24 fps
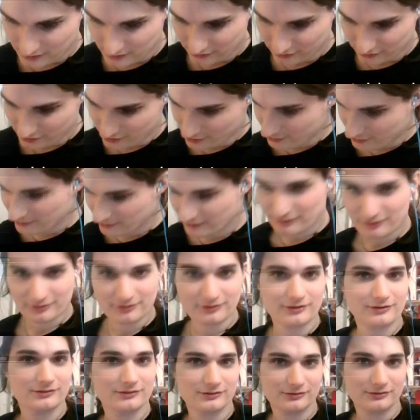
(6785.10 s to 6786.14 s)
So
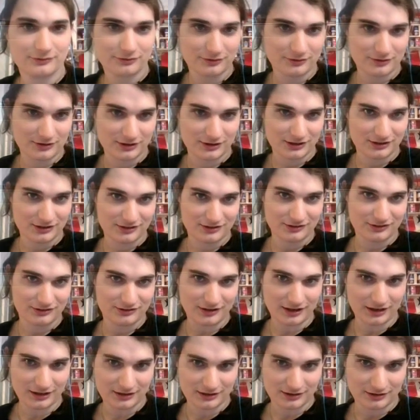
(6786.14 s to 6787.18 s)
for the
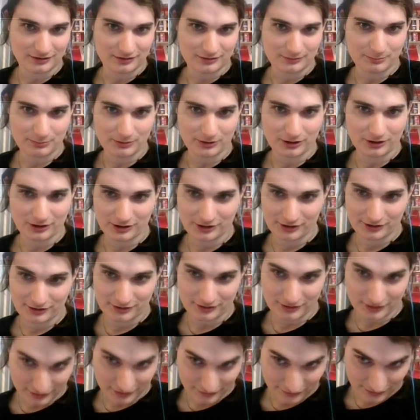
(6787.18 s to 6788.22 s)
second part
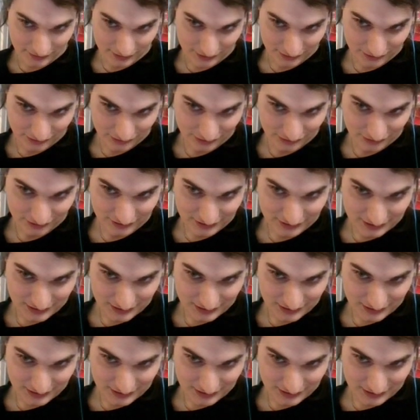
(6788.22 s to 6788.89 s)
of this